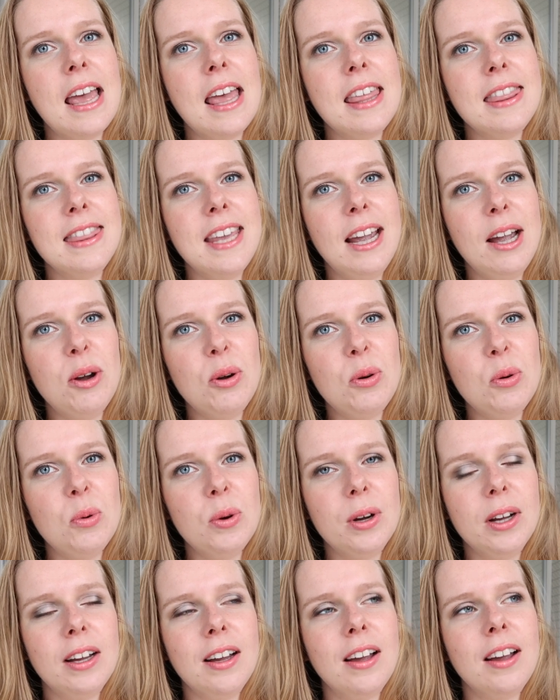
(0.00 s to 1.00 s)
And
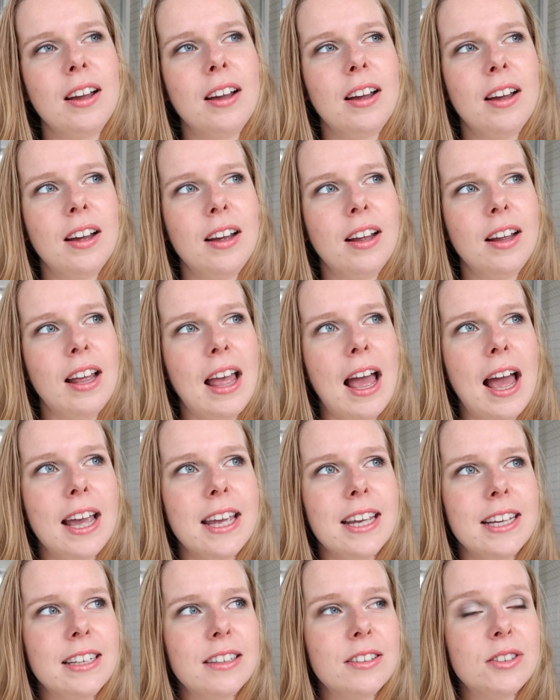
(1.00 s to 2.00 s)
now
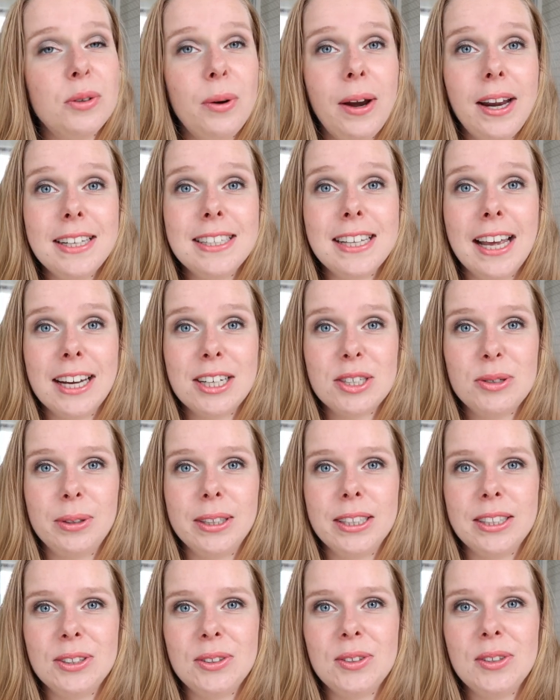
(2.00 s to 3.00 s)
I tried to
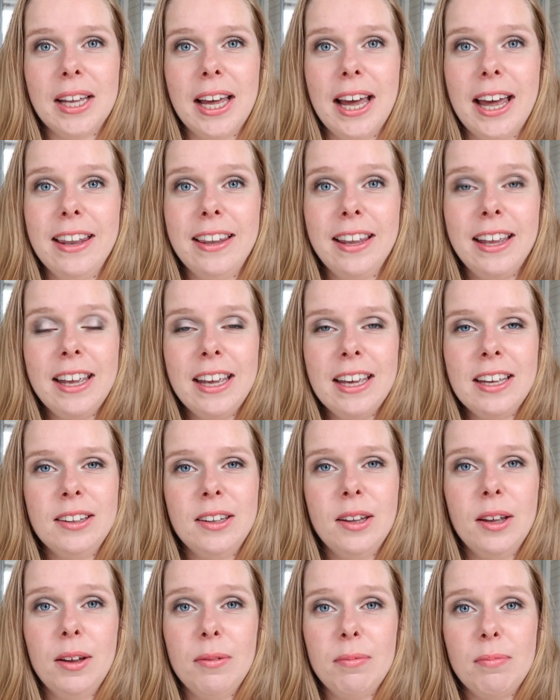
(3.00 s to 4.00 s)
actually do that.
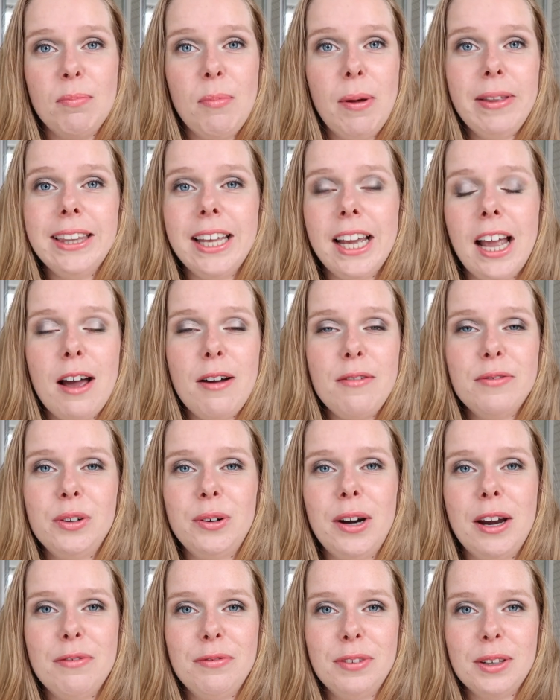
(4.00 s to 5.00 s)
The Monday
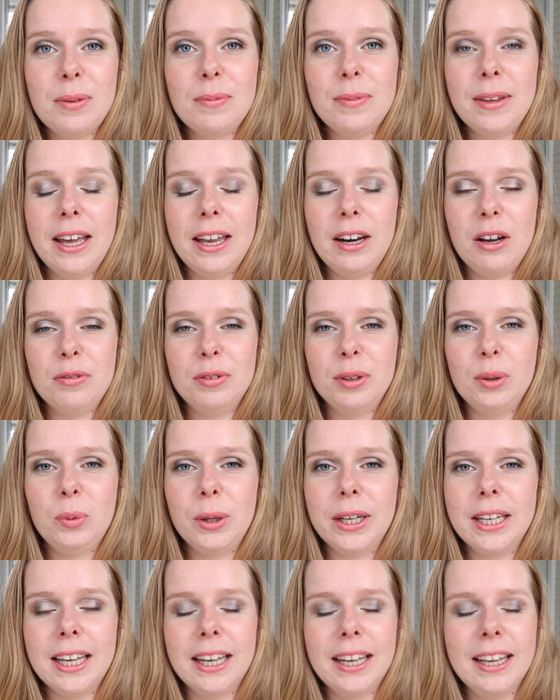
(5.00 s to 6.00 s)
after I filmed that over the
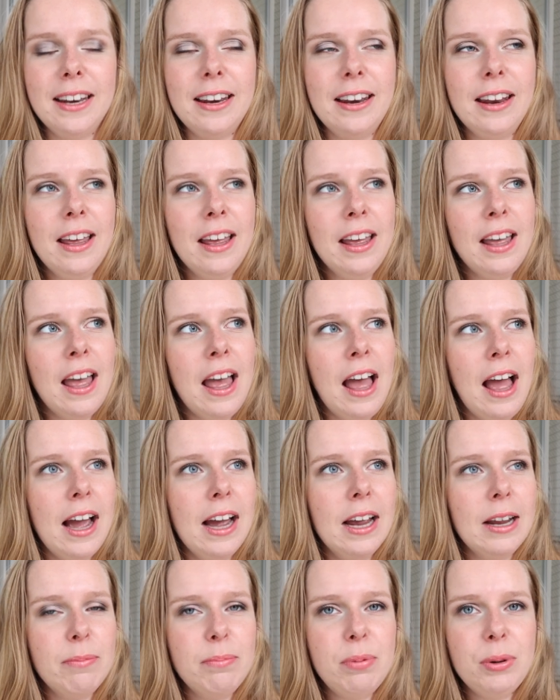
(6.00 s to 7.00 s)
weekend,
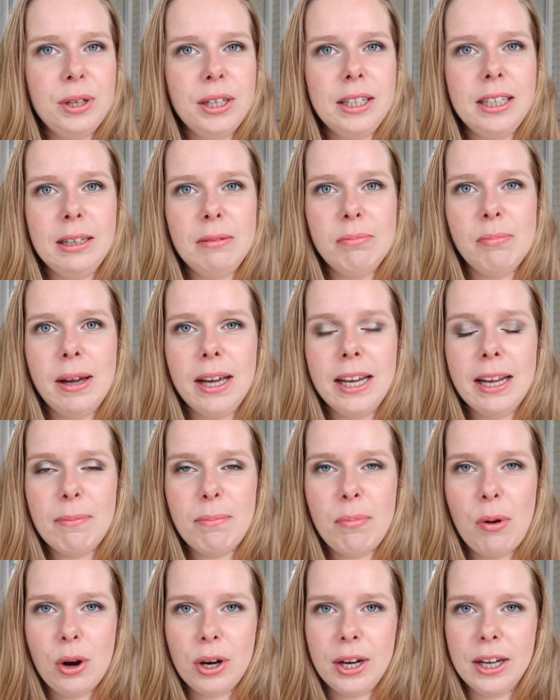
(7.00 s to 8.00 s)
I put it in my
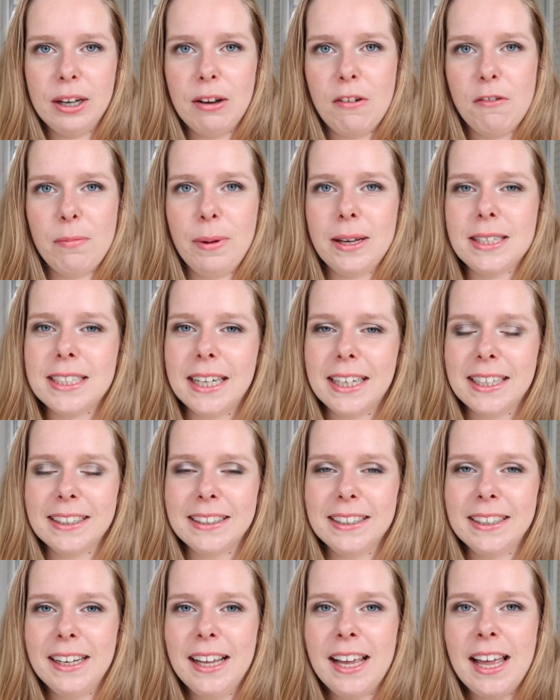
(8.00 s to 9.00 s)
pocket of my
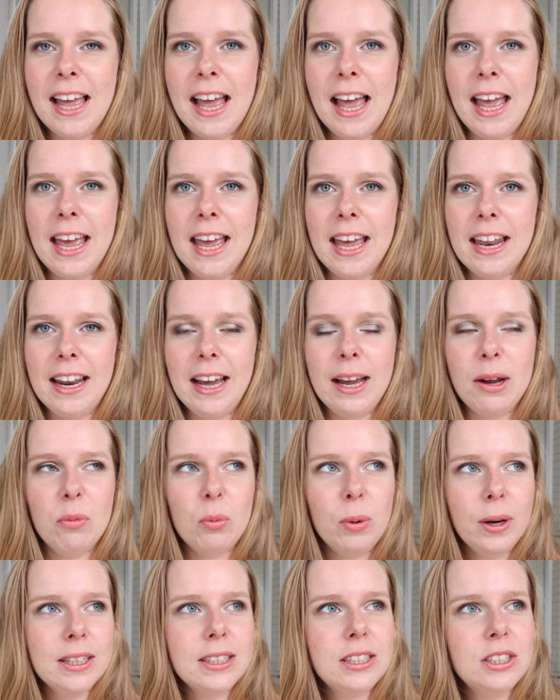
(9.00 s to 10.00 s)
jacket and I
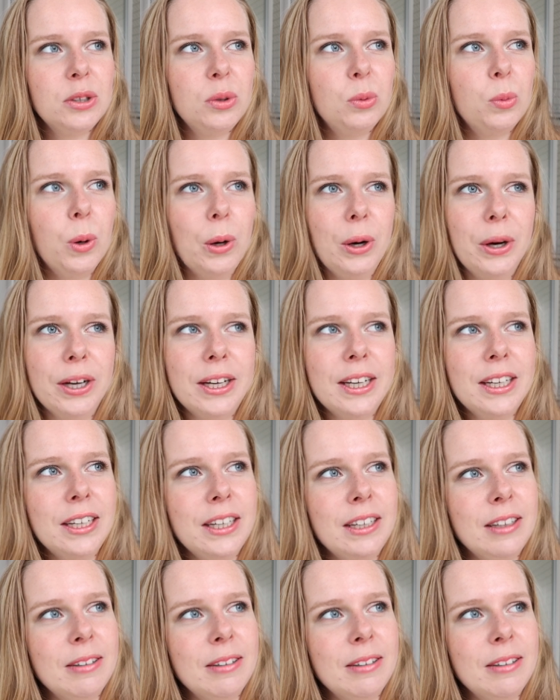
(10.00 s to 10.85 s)
went to work.